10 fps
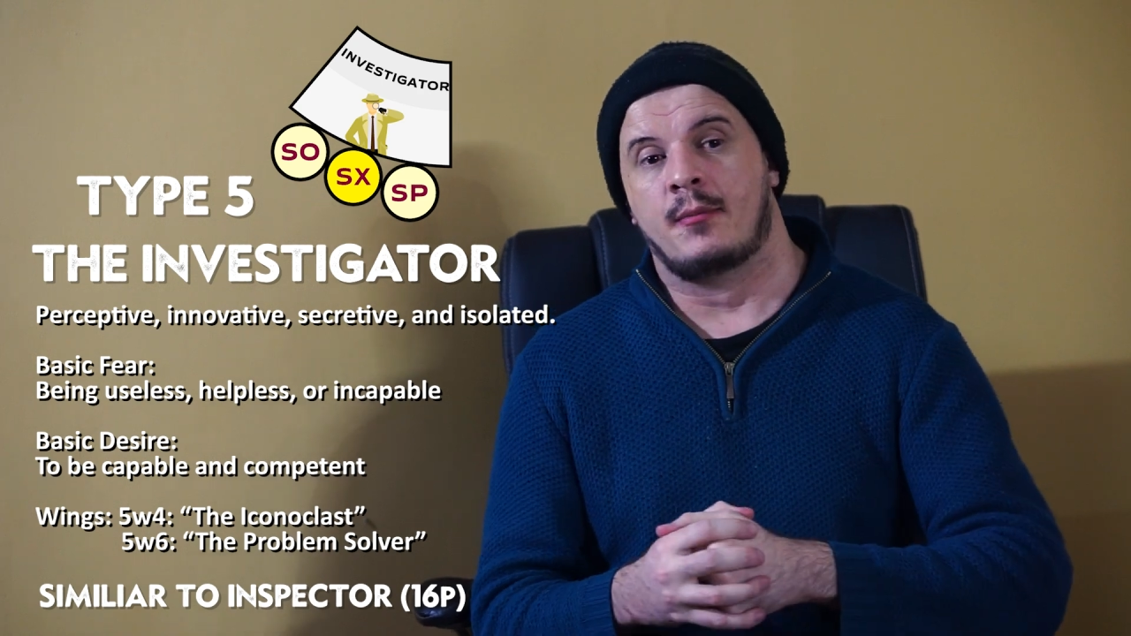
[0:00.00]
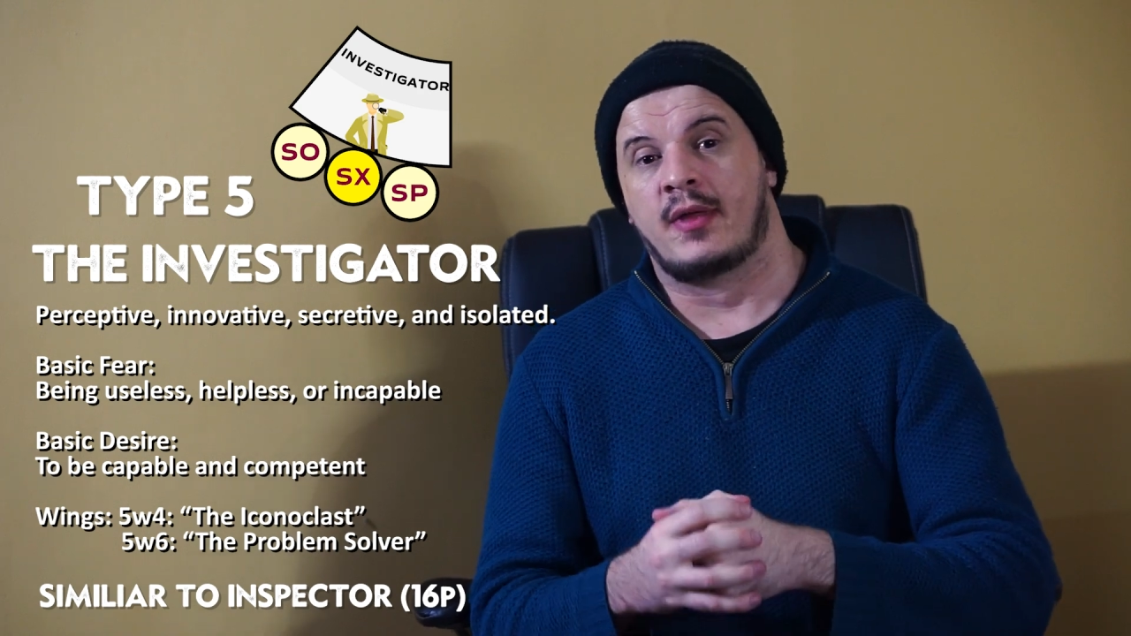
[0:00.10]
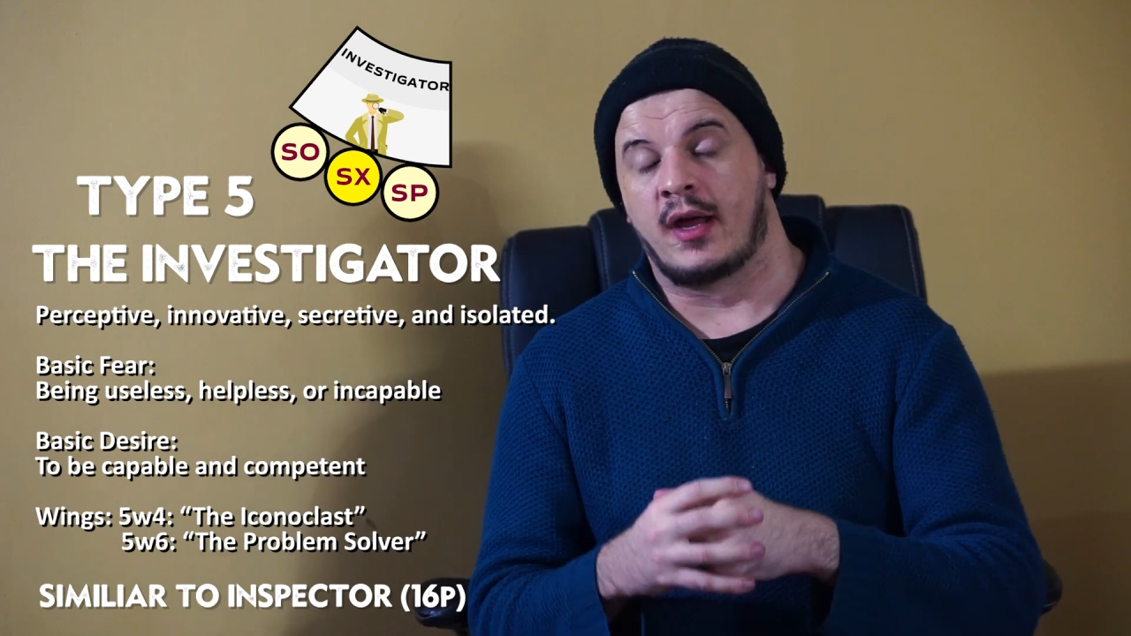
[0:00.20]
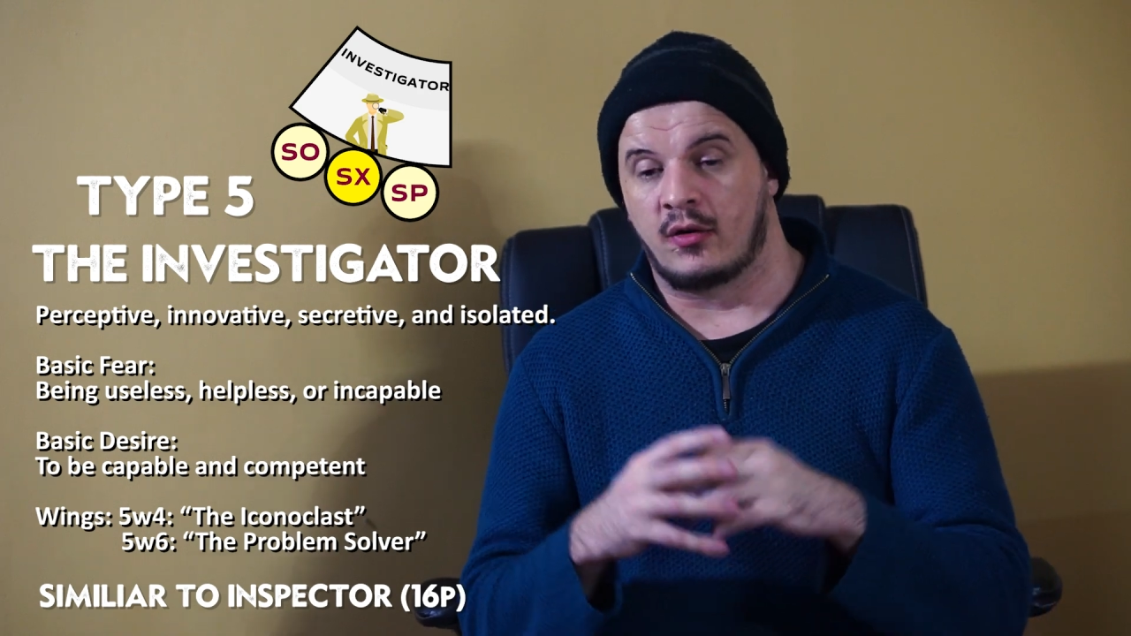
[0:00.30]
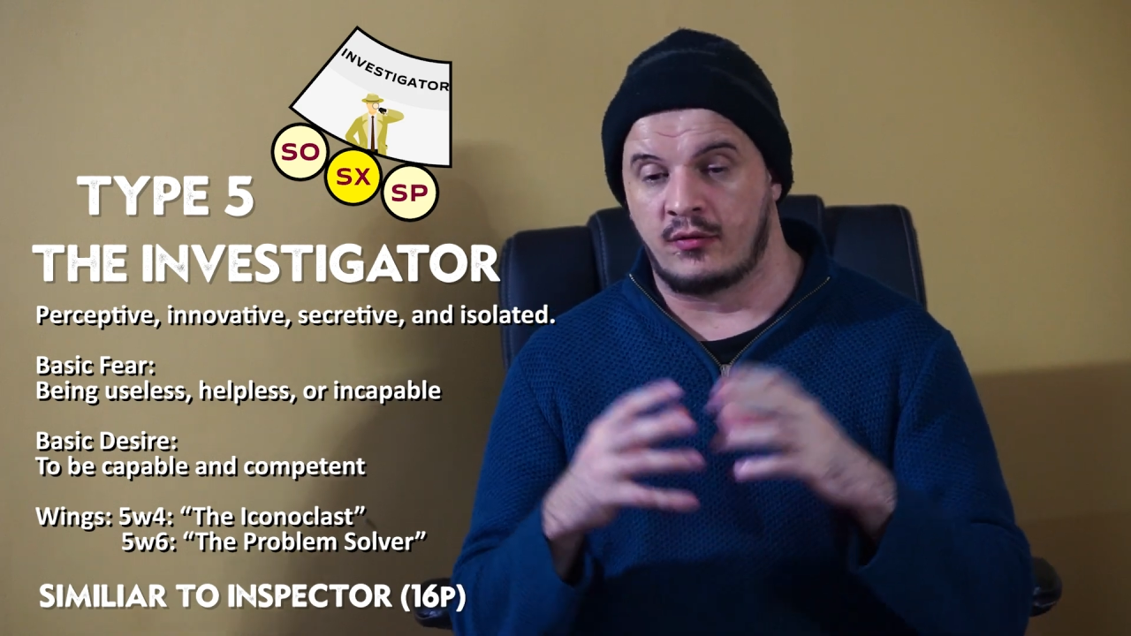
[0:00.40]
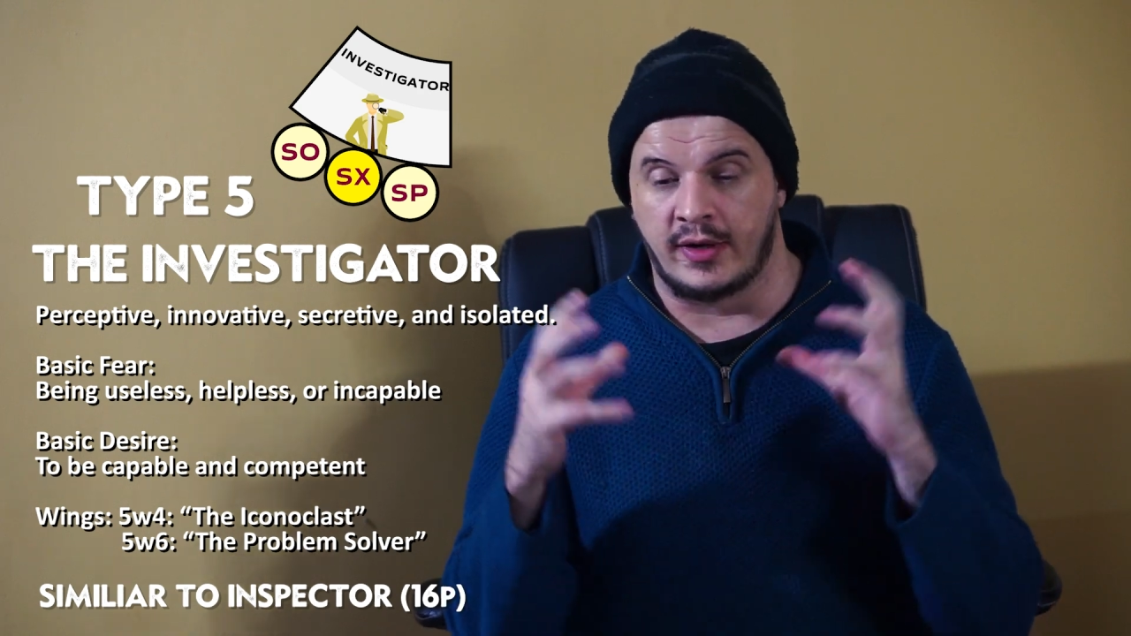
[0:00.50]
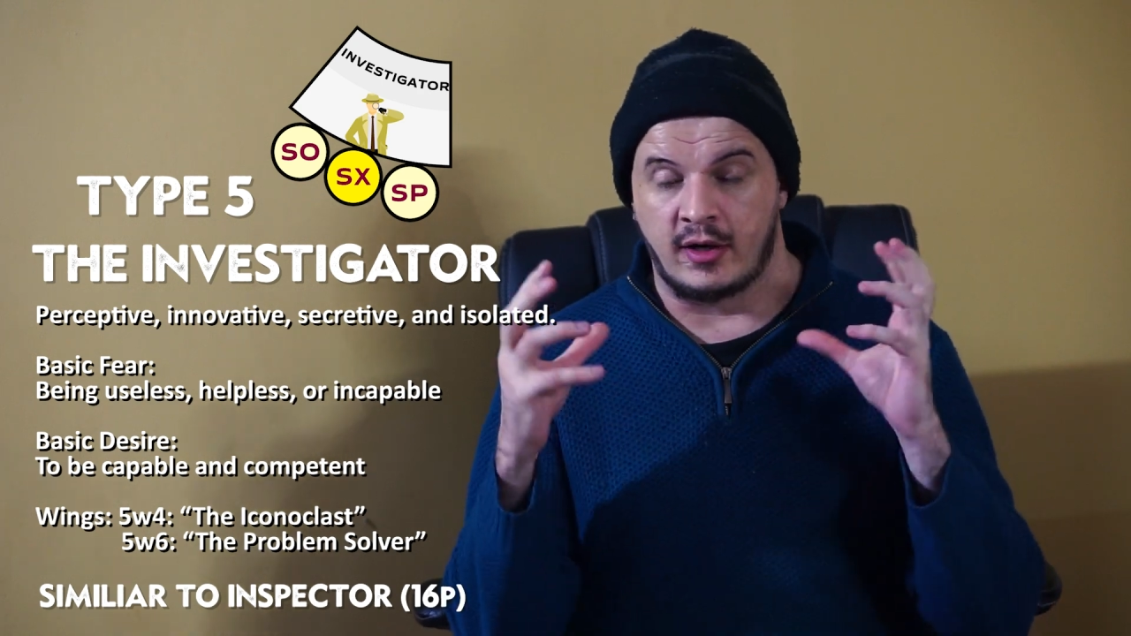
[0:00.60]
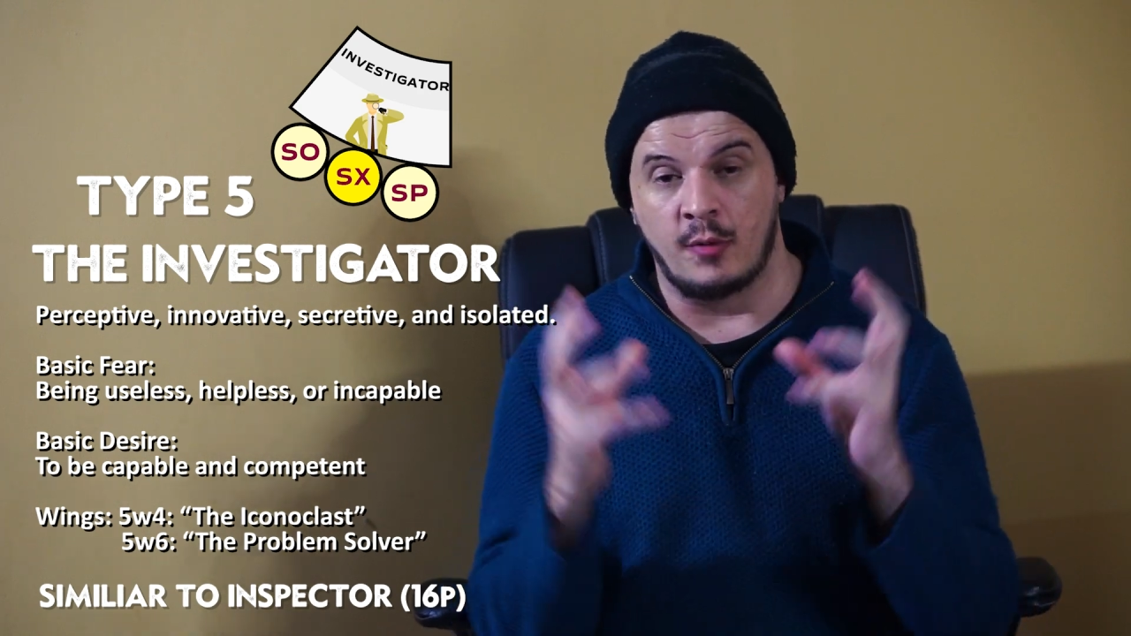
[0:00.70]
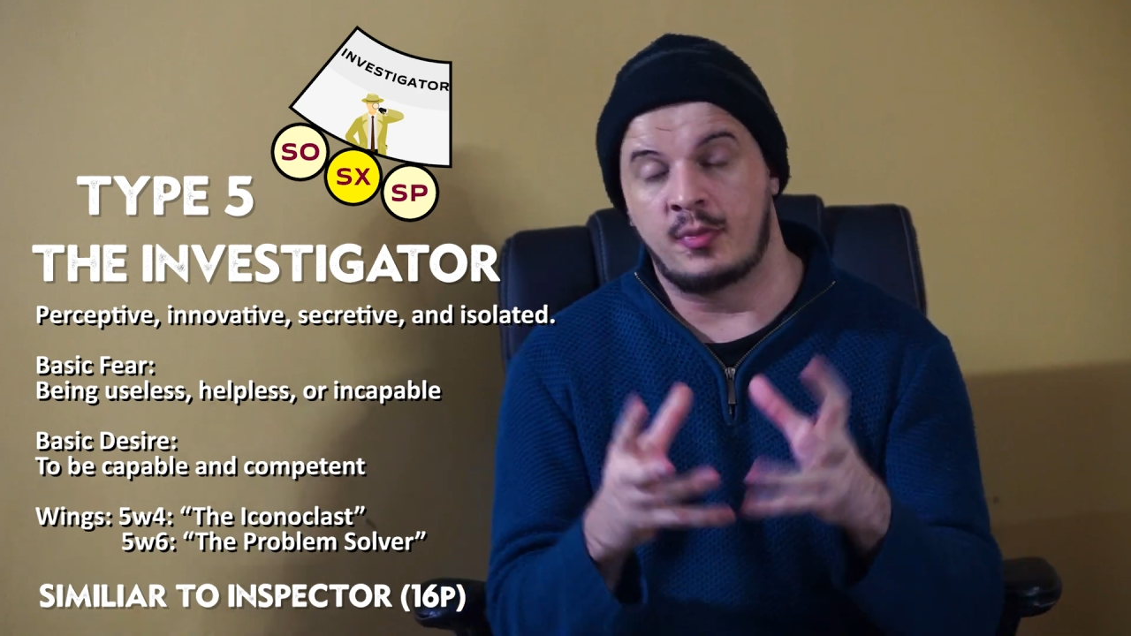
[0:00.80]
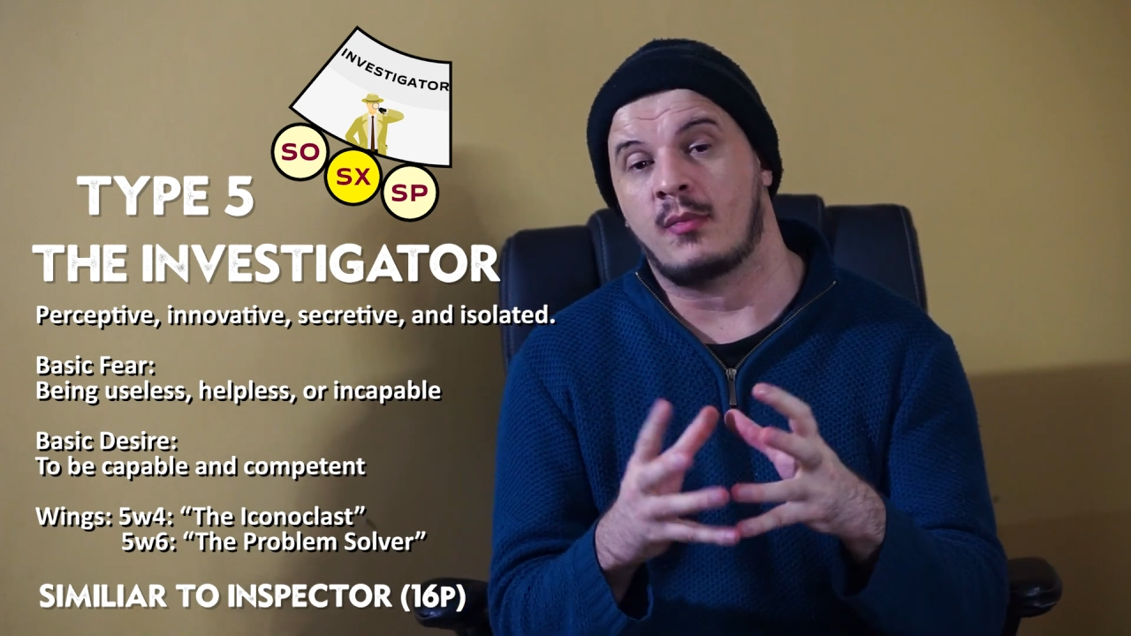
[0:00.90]
they are very
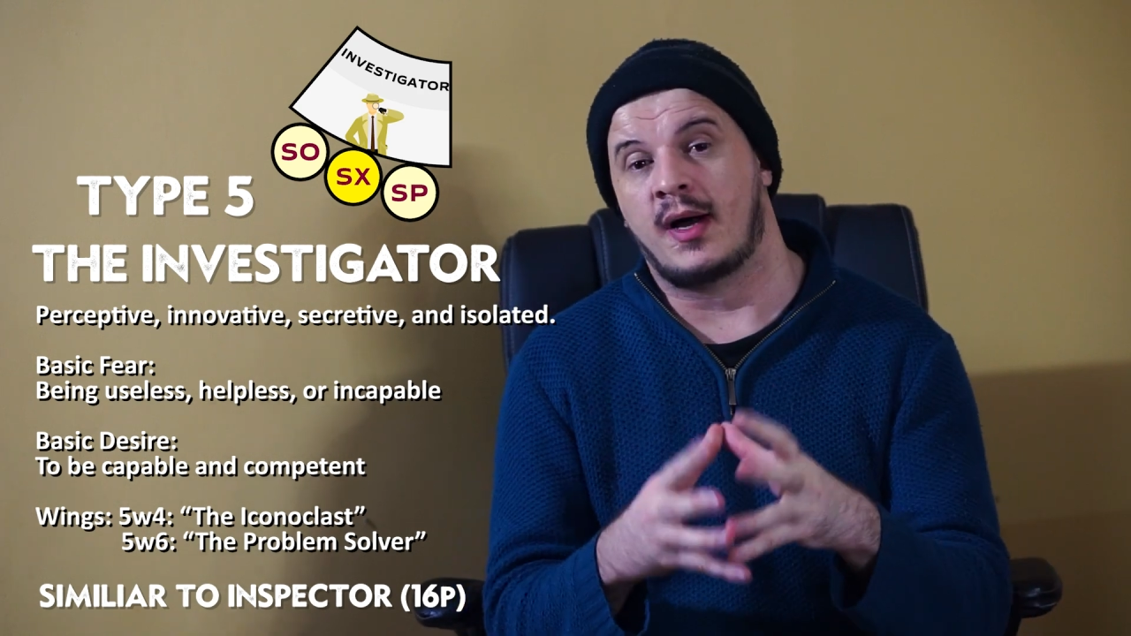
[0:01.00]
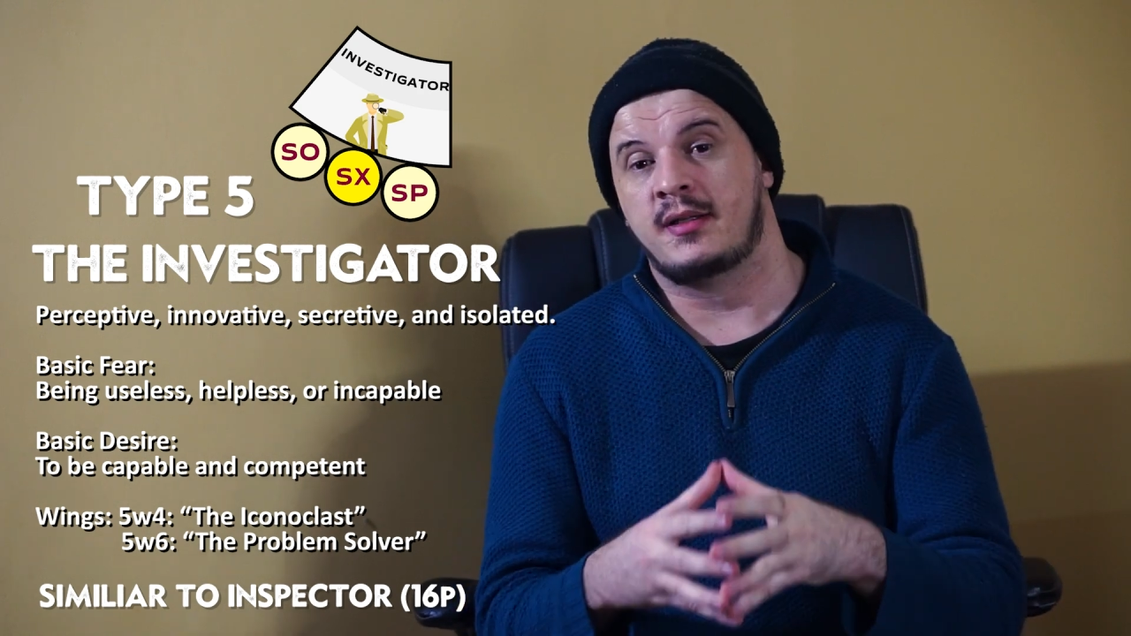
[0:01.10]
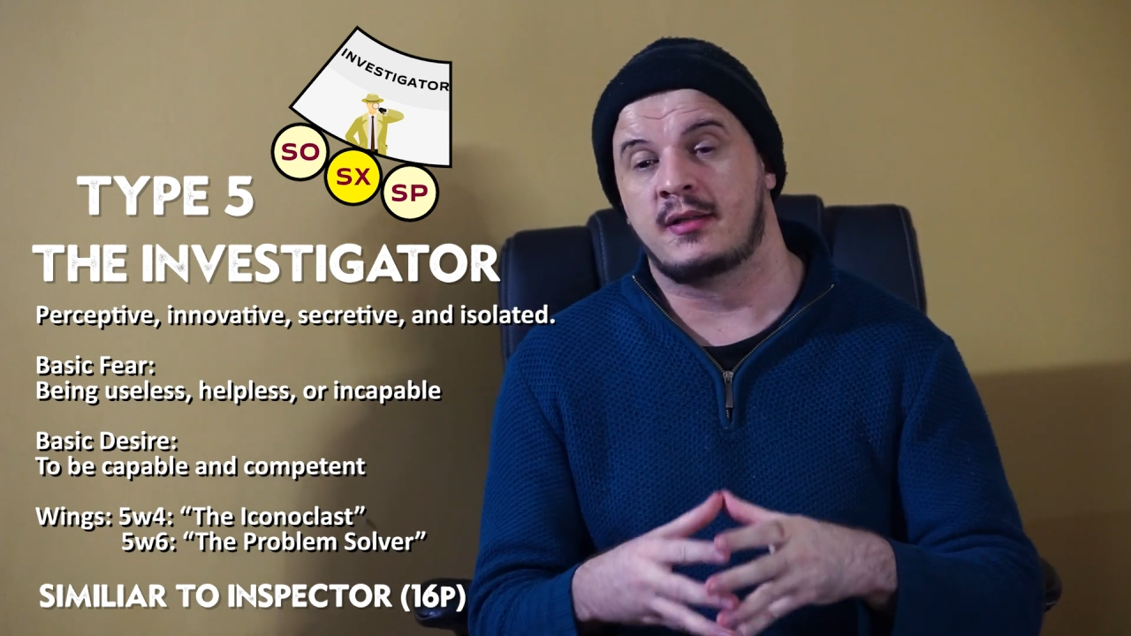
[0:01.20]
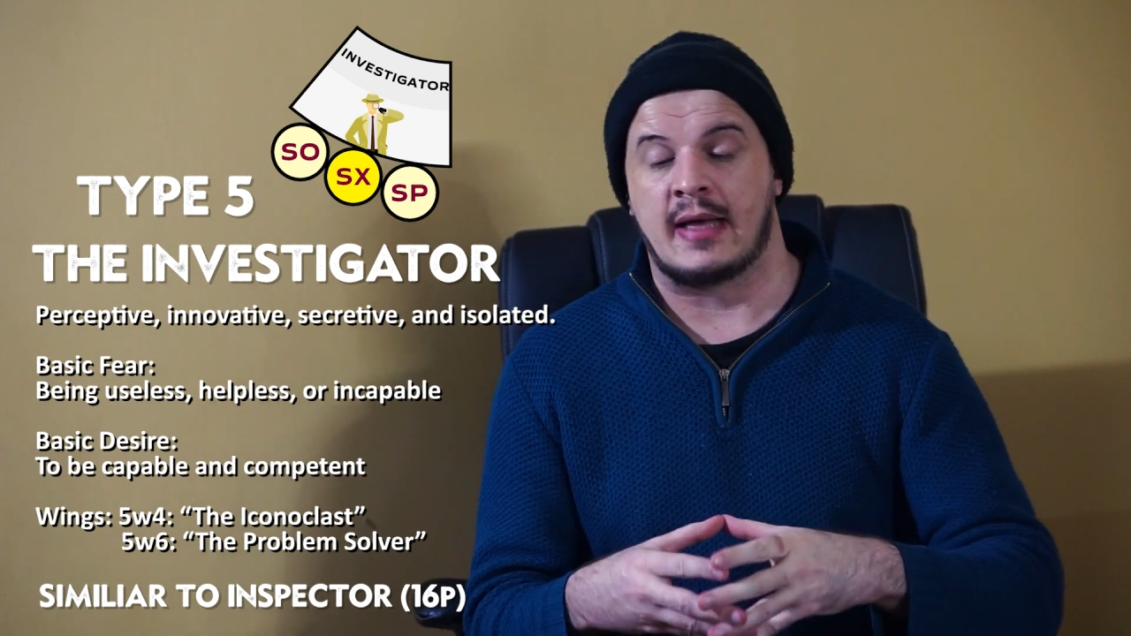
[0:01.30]
open-minded,